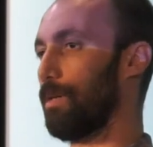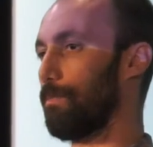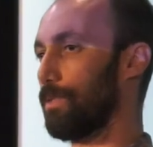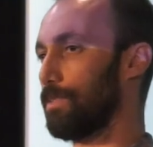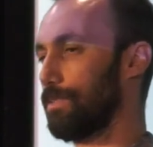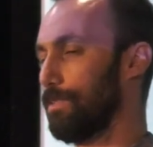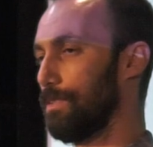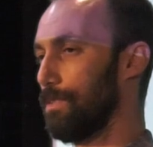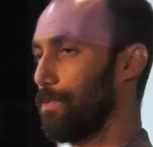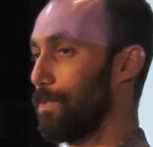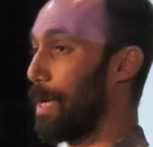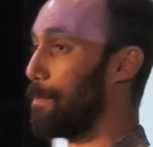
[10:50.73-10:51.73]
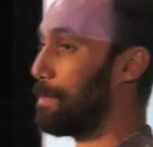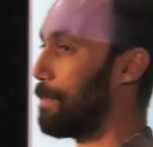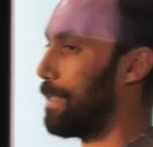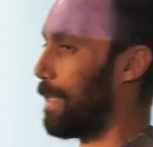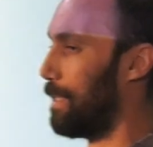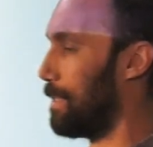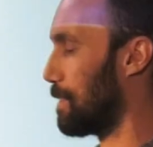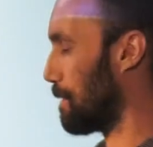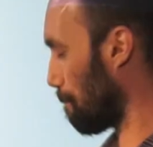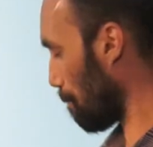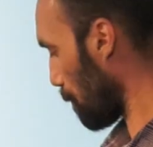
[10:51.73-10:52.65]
numbers. What I mean by that is,